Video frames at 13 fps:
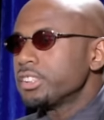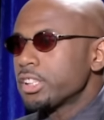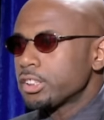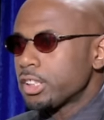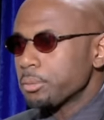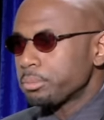into
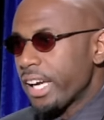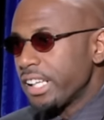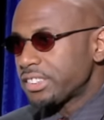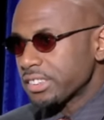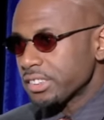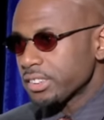the
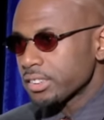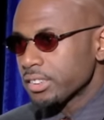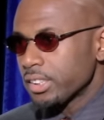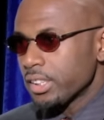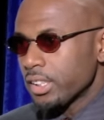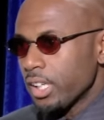temptations,
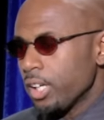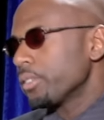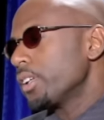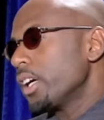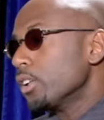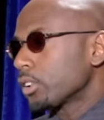uh,
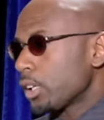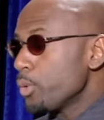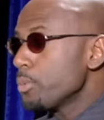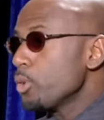look. Can we